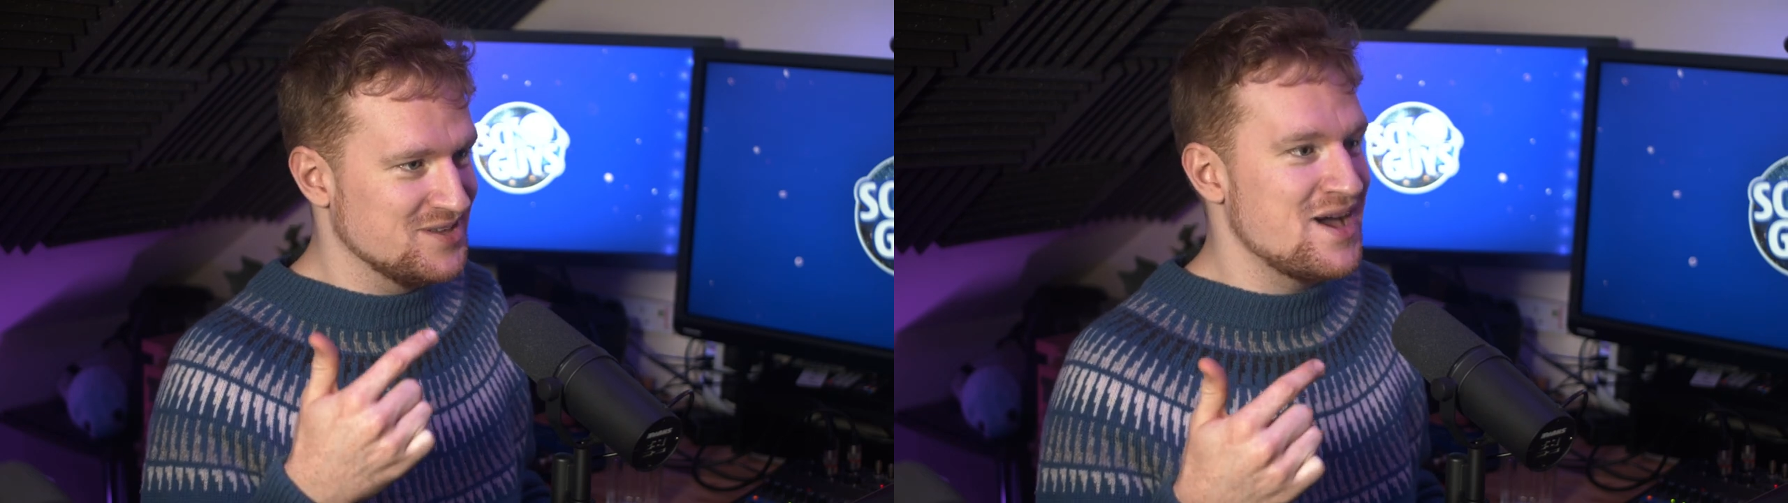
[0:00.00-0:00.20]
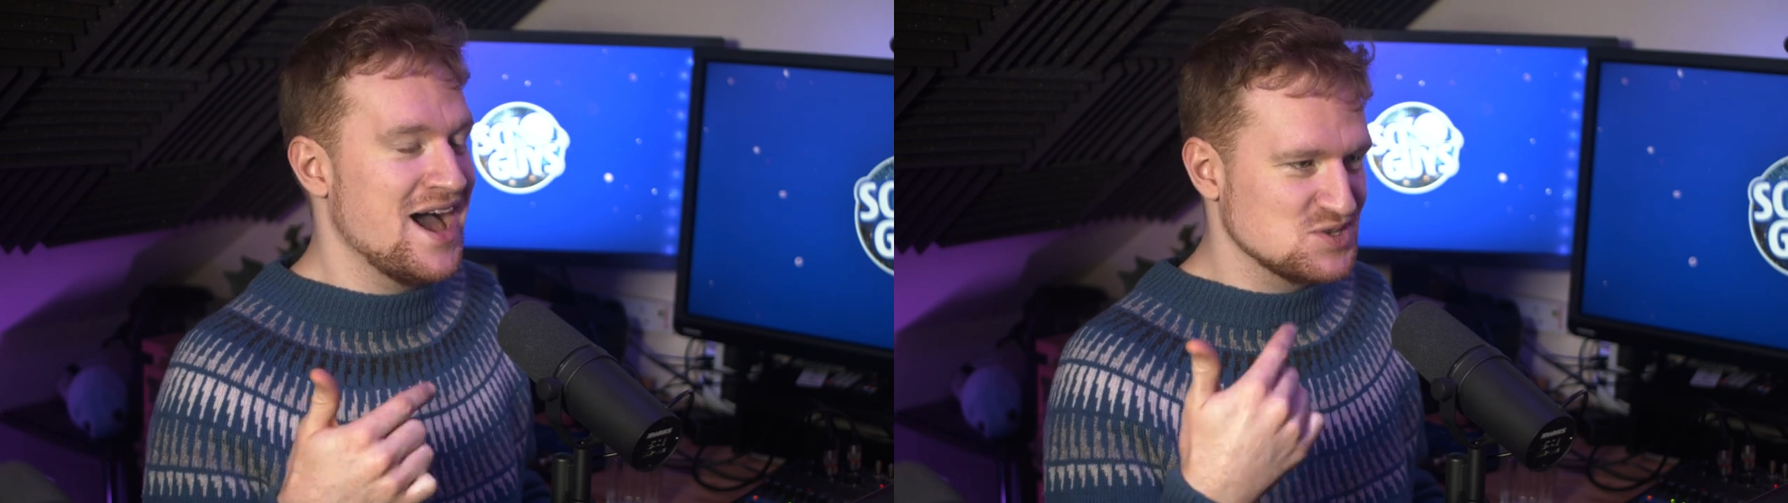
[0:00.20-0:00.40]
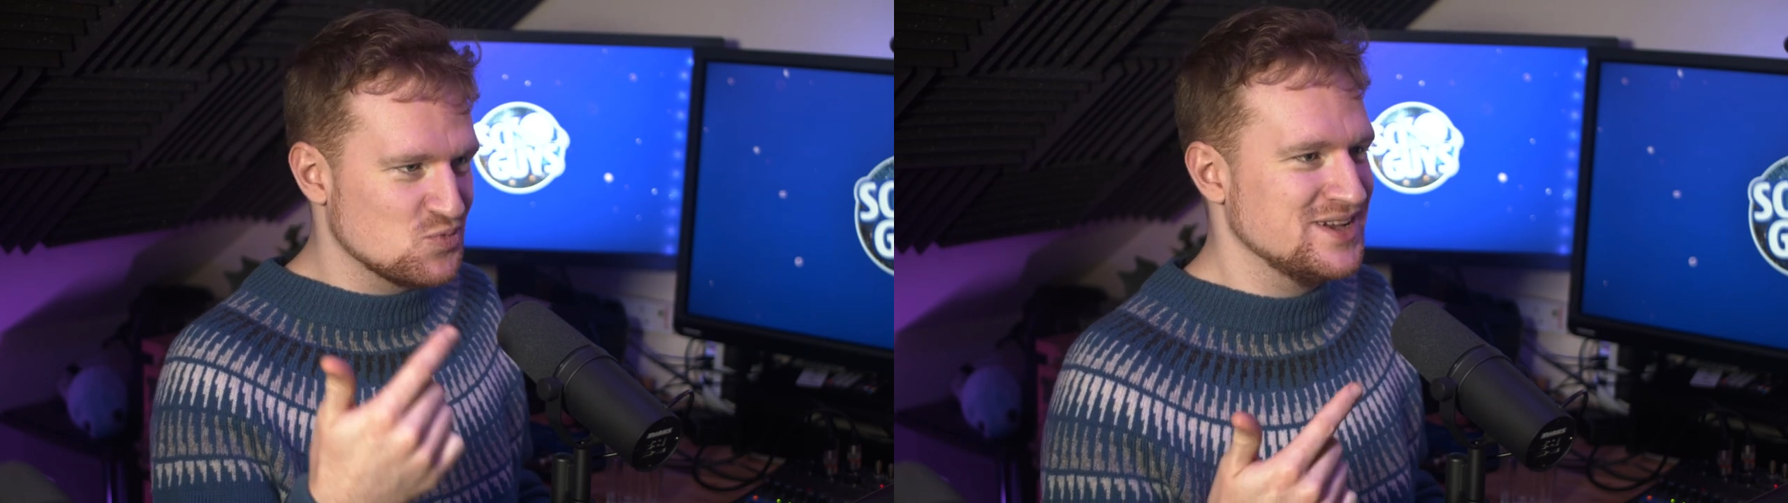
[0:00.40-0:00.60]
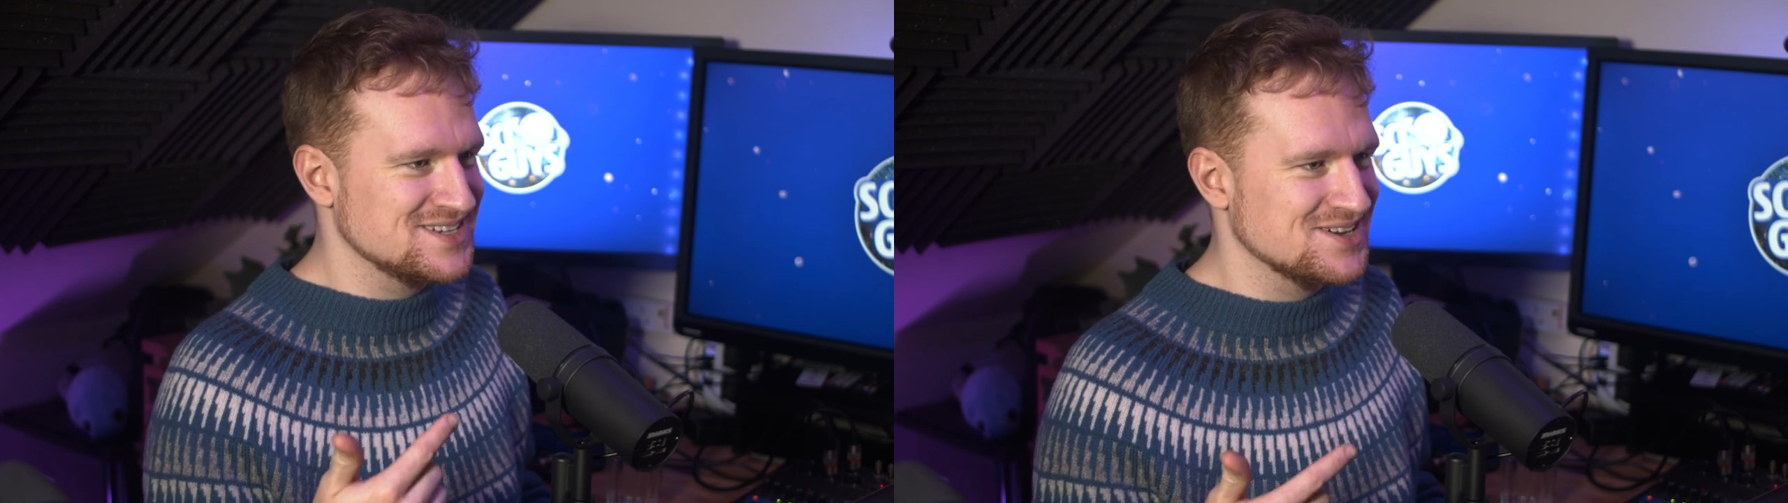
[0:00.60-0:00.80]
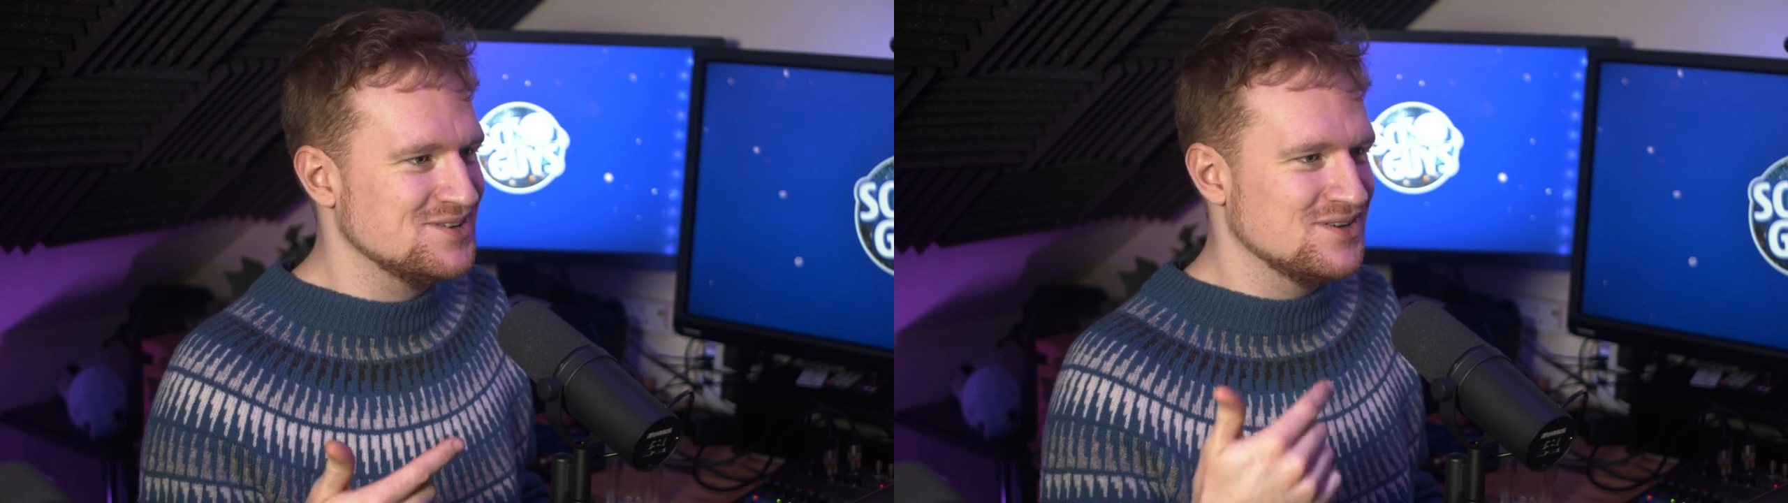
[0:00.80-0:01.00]
them, as we
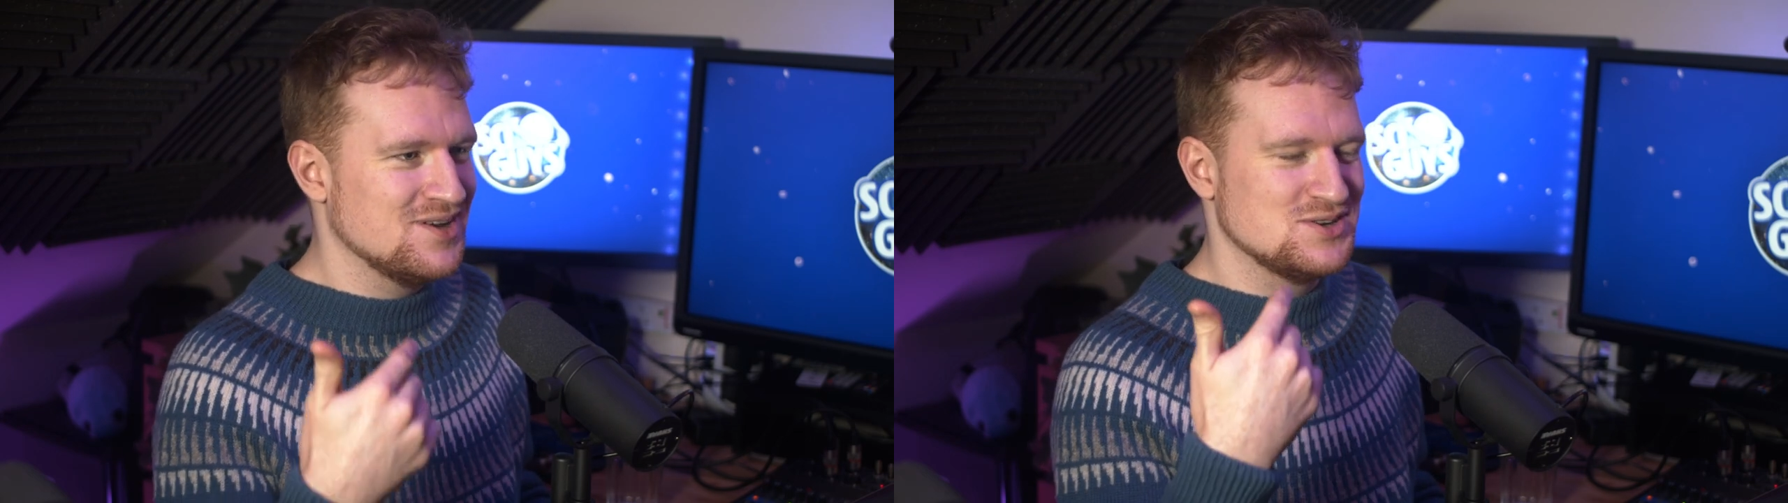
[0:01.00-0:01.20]
do